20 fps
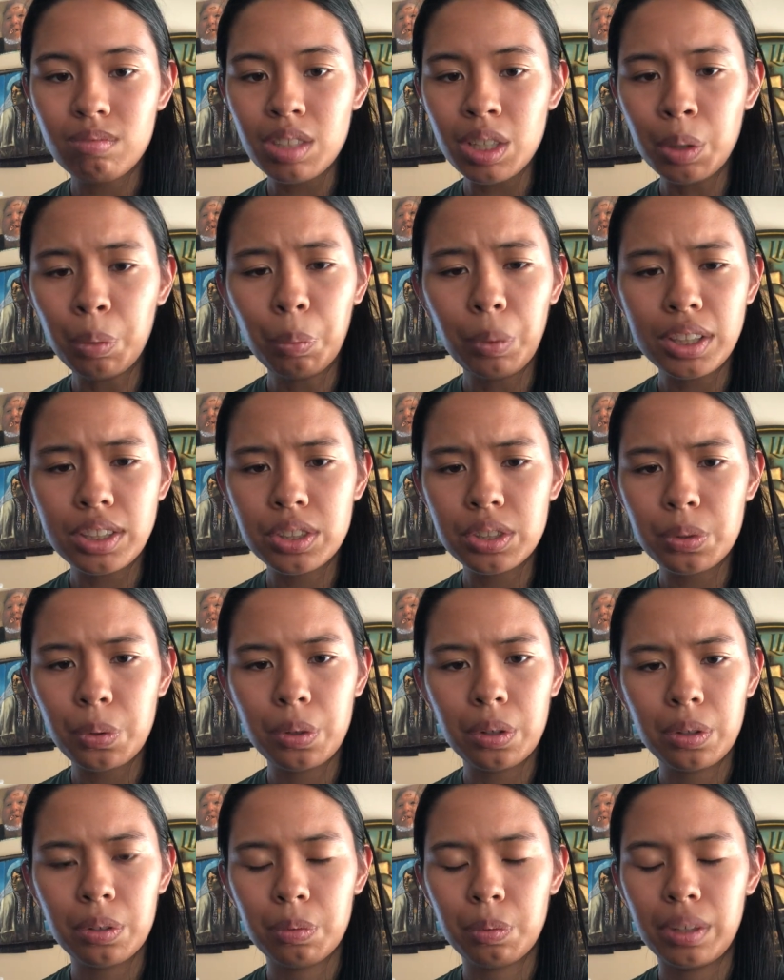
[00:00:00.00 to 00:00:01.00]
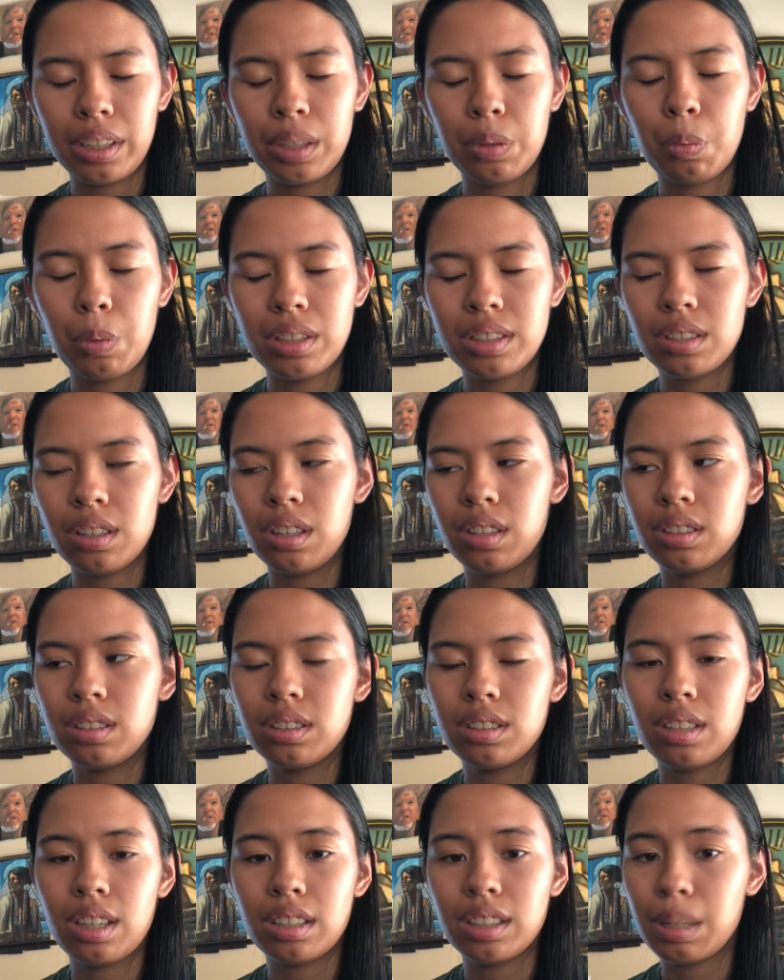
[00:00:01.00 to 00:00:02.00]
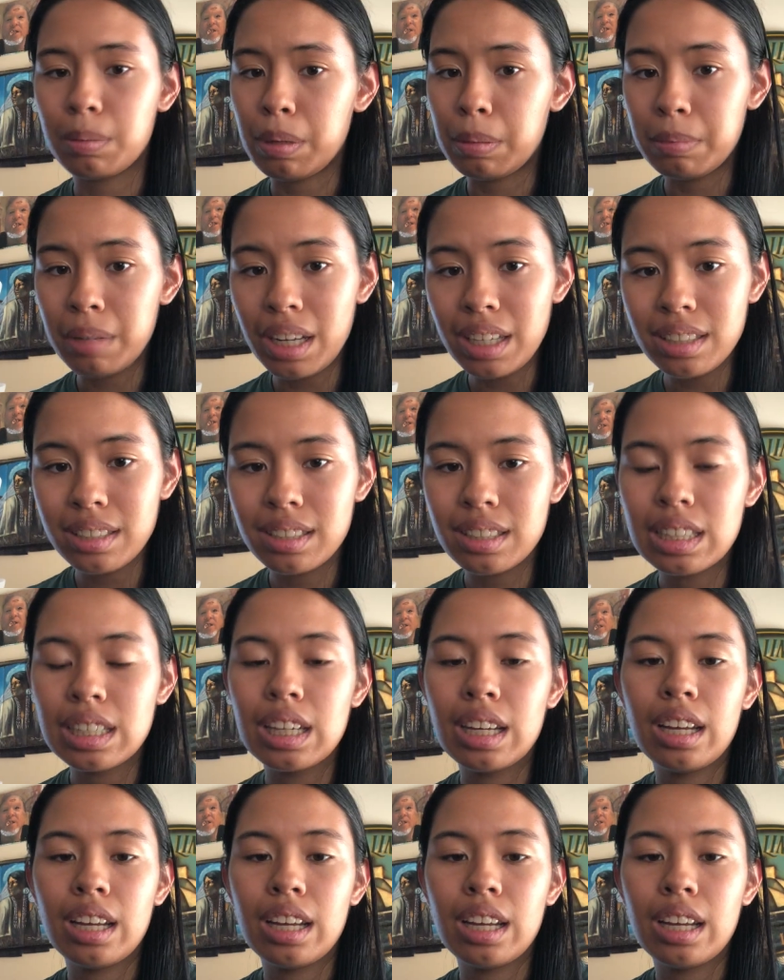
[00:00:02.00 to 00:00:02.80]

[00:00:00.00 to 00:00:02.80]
what songs that come up next,